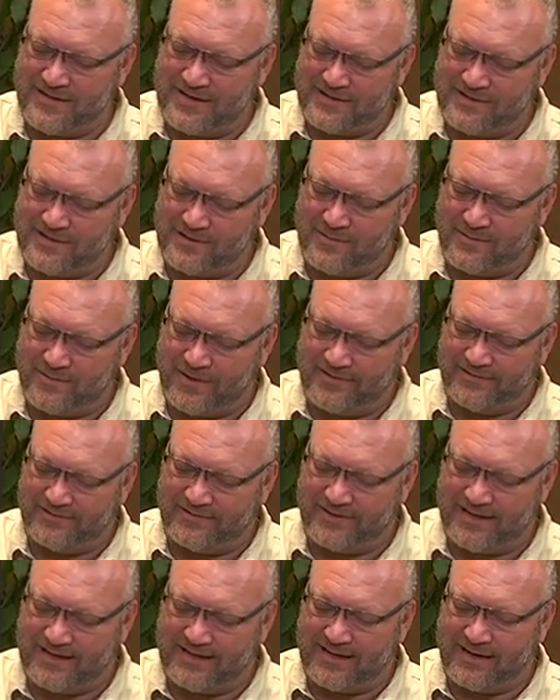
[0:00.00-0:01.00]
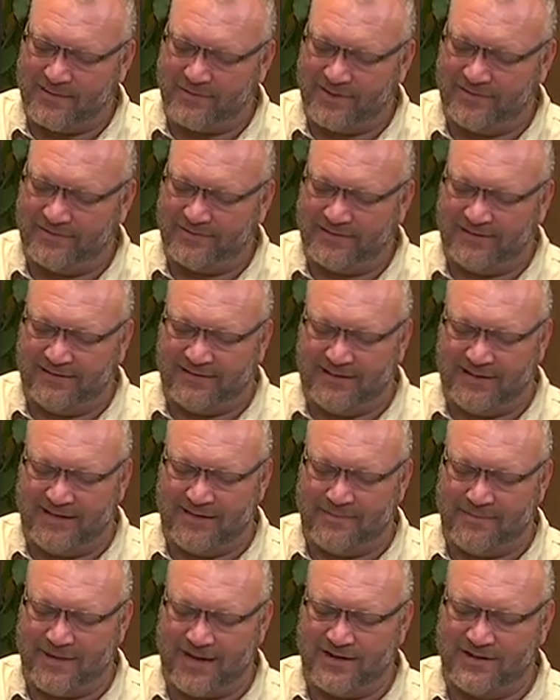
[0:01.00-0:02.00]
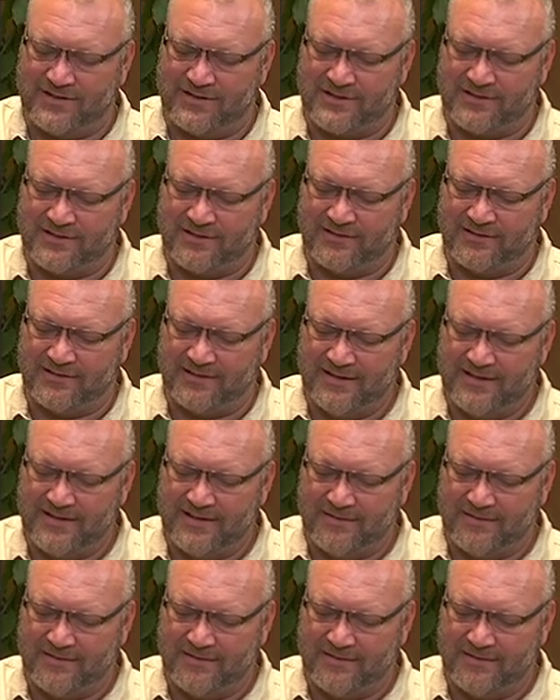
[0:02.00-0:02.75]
do, once they get it, once the senior managers